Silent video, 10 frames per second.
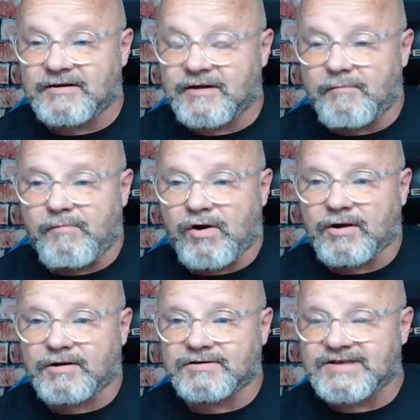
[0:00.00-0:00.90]
internet
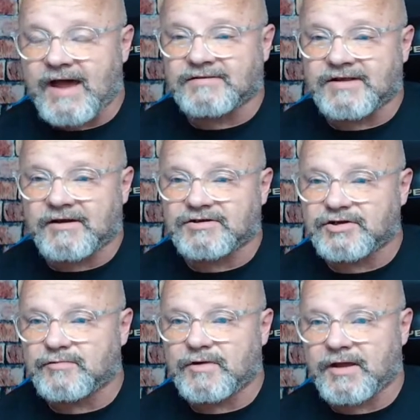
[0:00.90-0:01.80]
marketers out there
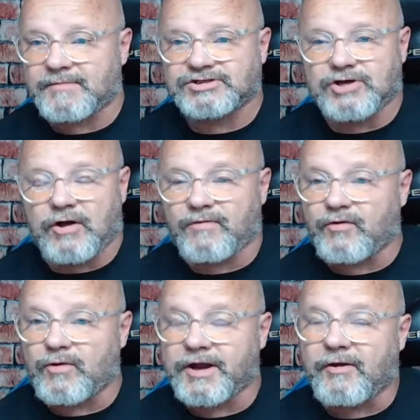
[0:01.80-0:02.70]
too, him and John
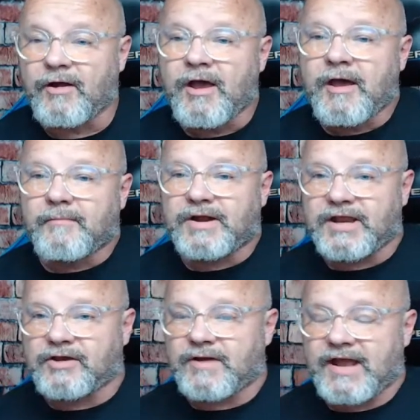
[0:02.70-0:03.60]
Thornhill, but
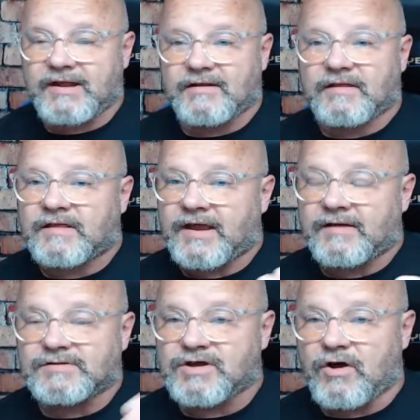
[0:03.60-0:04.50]
he created a thing
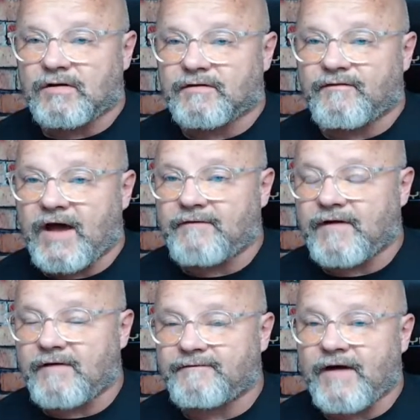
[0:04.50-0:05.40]
that was called the
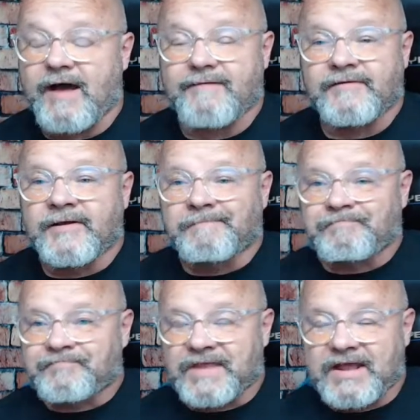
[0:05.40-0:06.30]
555.
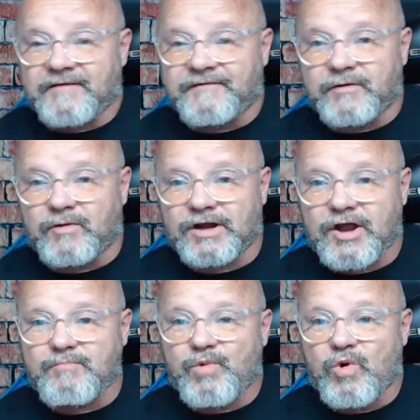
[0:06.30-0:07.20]
And if you want
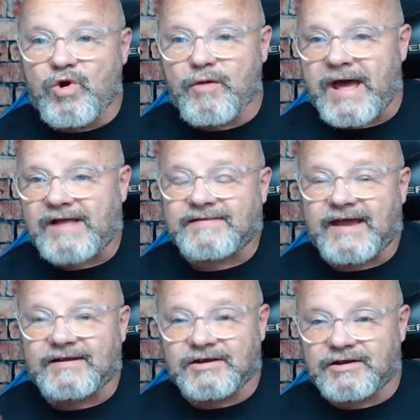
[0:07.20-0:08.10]
to know more about
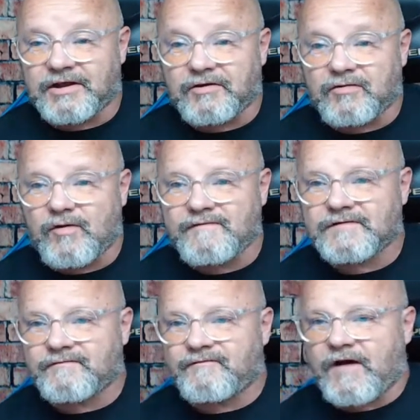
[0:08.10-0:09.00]
that, go over
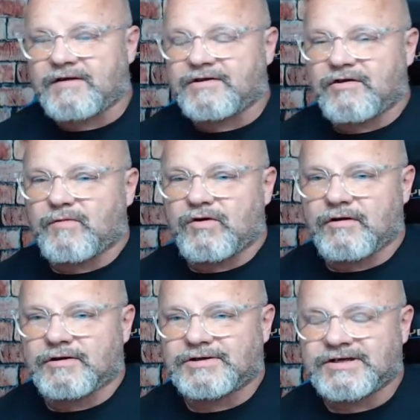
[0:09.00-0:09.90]
and find
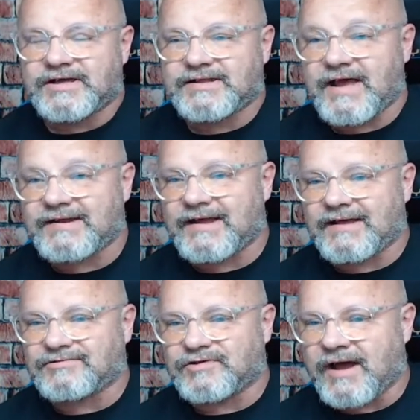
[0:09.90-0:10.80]
Omar and get that. And
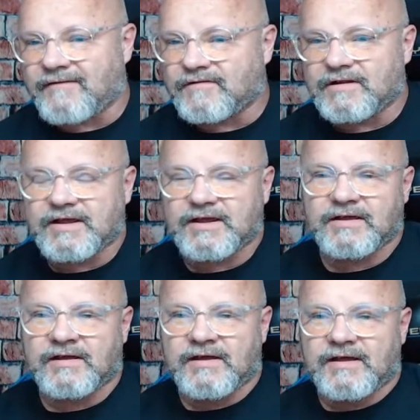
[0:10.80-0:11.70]
I don't have the
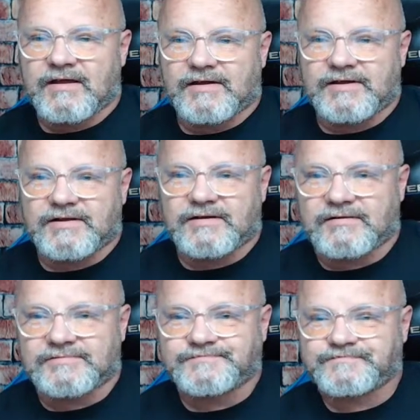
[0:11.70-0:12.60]
link, and
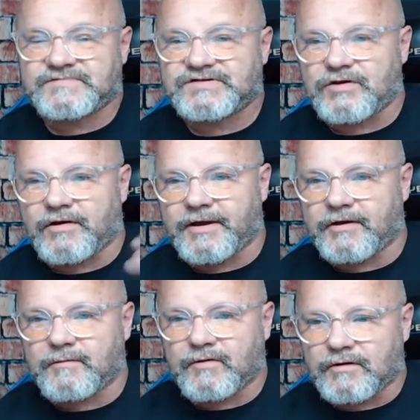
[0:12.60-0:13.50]
sorry,
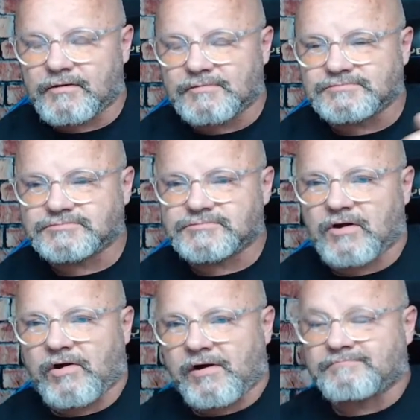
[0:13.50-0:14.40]
Omar.
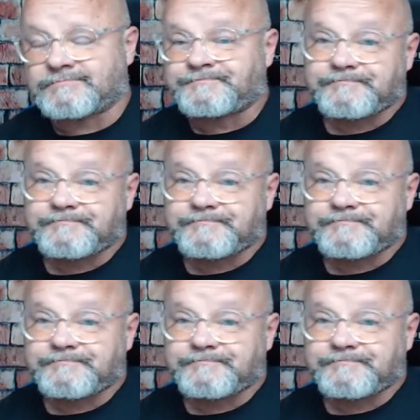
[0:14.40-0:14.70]
Um,